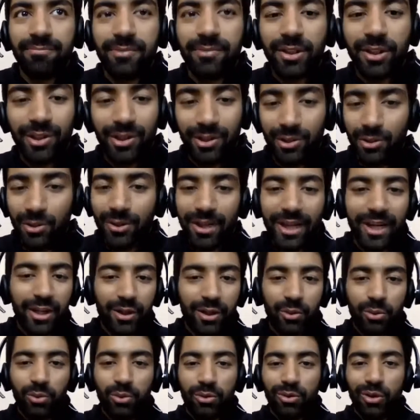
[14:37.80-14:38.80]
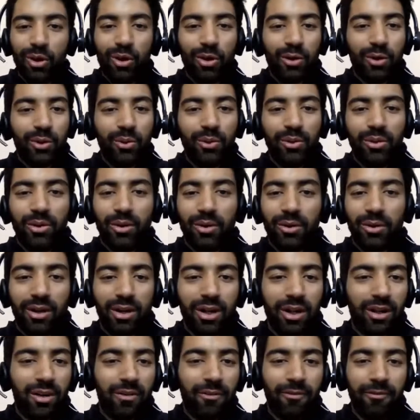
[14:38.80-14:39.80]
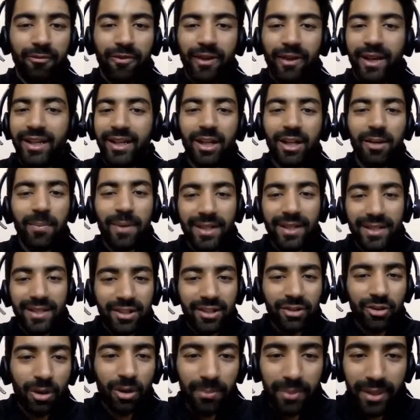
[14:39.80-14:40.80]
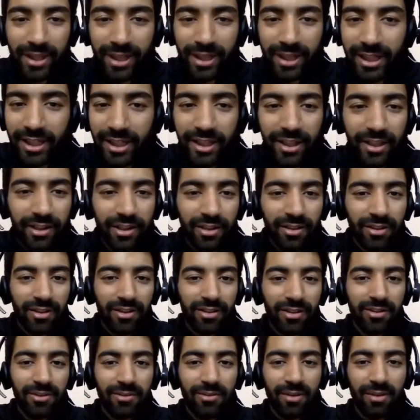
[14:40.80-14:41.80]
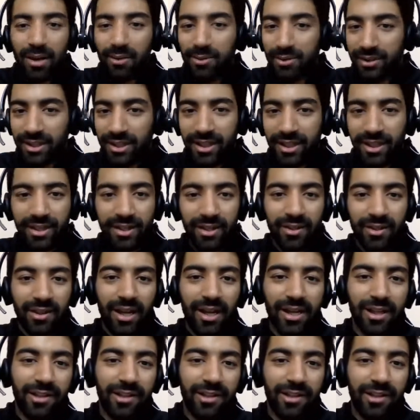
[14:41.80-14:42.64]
you get to talk to a very amazing community out there,